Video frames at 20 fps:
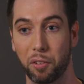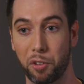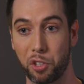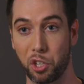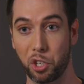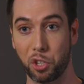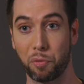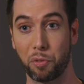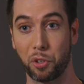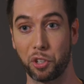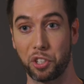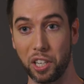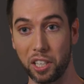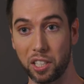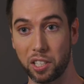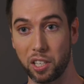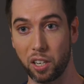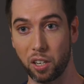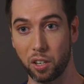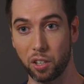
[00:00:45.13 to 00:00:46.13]
a physician for
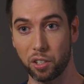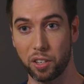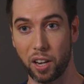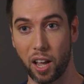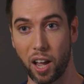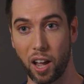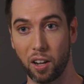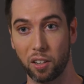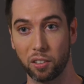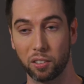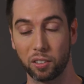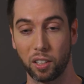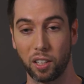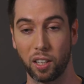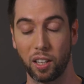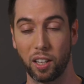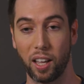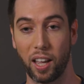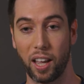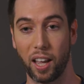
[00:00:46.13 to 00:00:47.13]
6 years now,
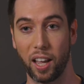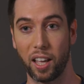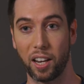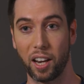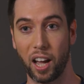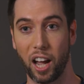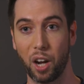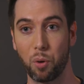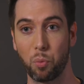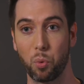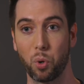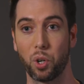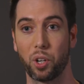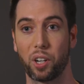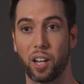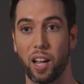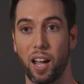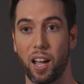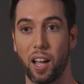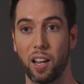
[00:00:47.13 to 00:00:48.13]
and I
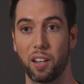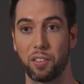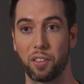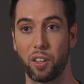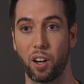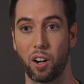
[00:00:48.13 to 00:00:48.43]
work at